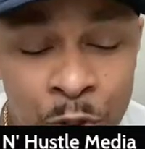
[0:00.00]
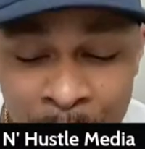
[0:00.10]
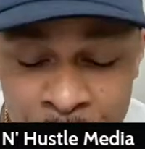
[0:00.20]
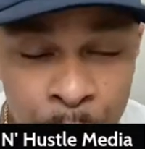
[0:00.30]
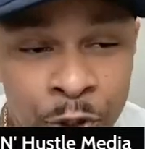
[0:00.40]
you
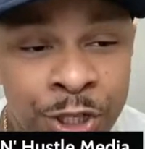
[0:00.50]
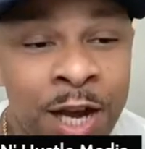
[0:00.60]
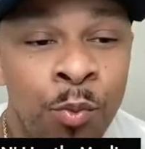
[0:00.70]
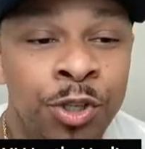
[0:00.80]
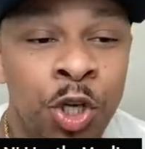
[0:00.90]
have to
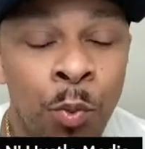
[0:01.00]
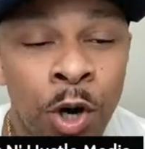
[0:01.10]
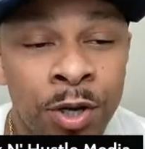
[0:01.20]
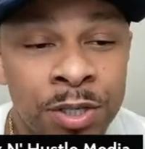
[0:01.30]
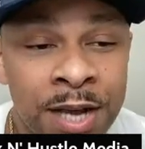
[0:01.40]
project what your
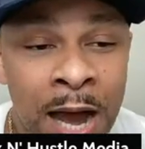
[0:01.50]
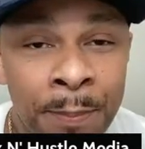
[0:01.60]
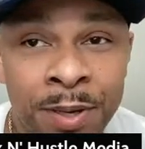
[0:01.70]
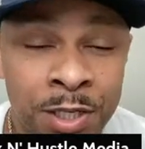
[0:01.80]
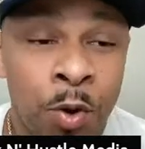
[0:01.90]
workers' comp is